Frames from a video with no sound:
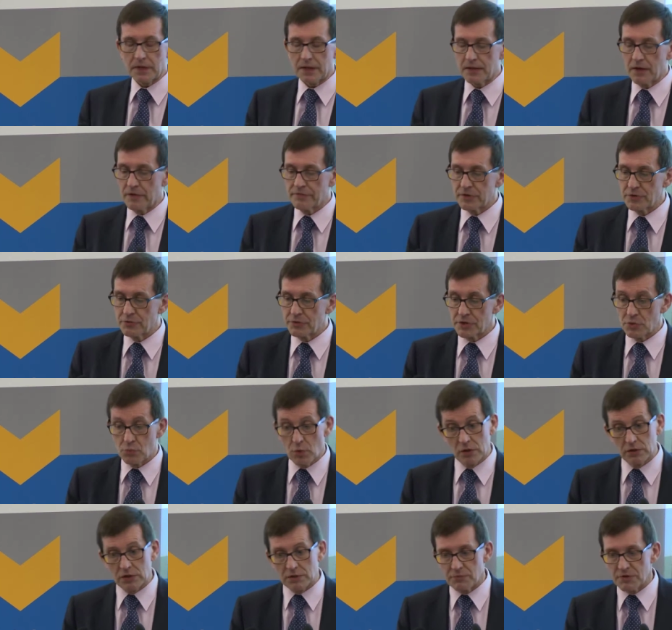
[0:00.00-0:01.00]
I'll be doing the
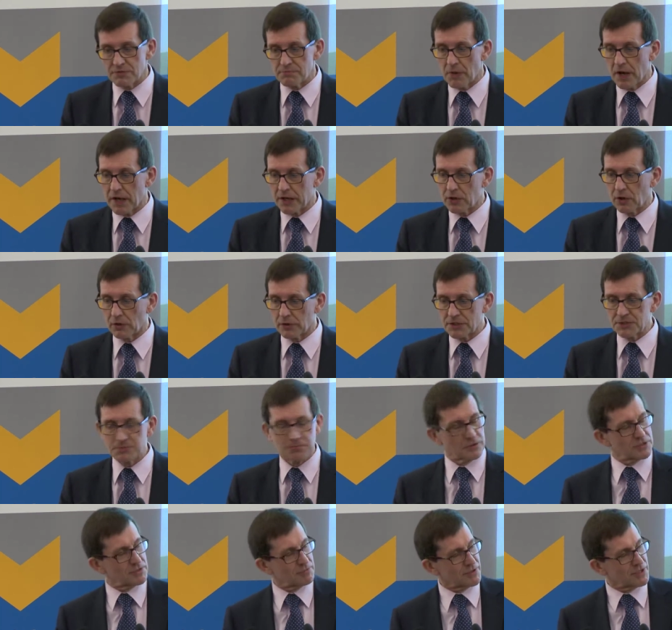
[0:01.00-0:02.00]
welcome with my colleagues,
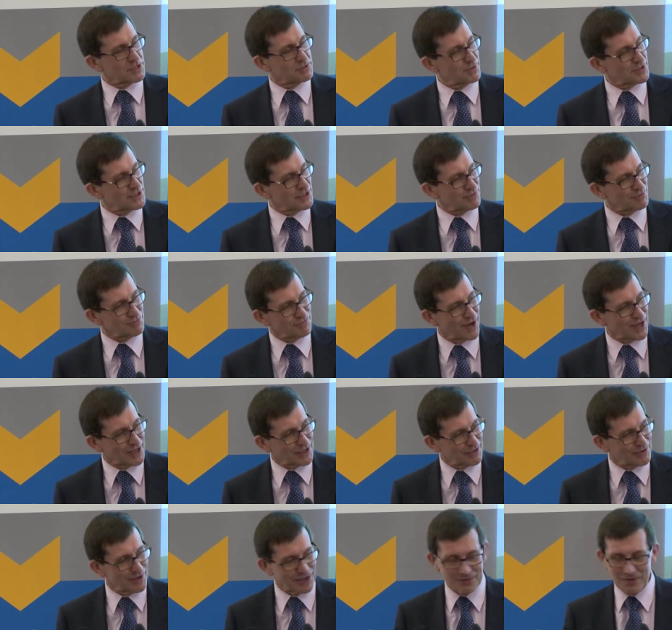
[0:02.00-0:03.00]
possibly especially with
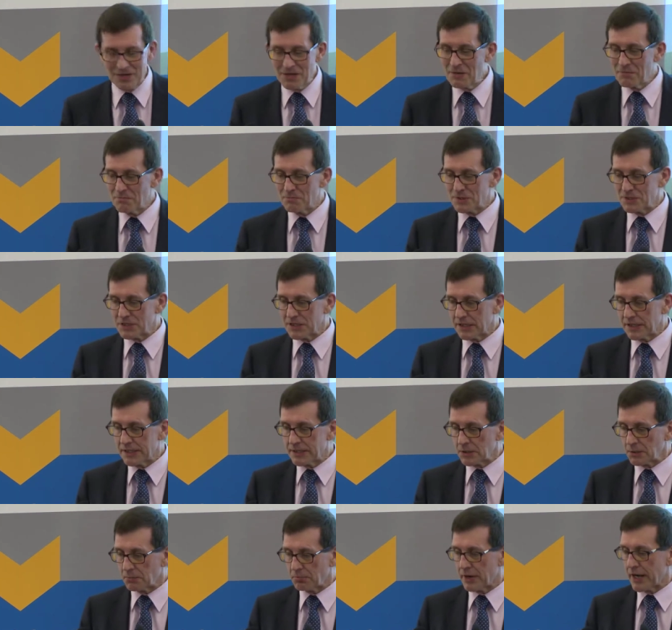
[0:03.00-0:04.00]
Michael, who had a busy
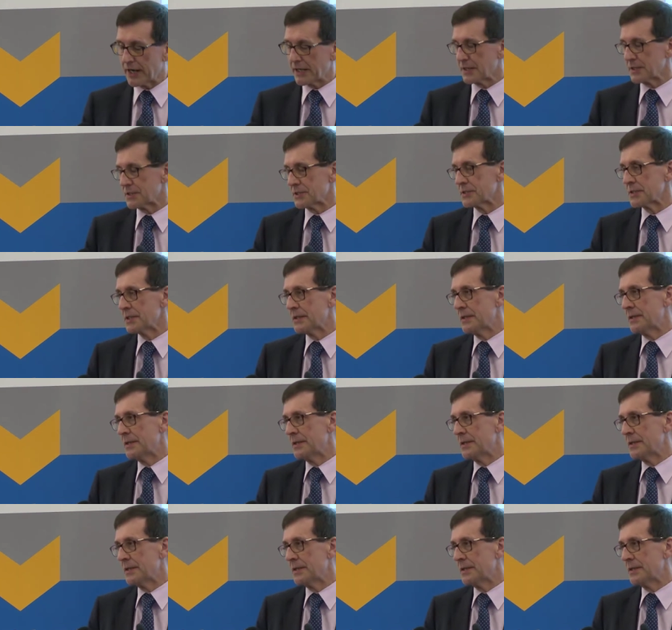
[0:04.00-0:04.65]
legal practice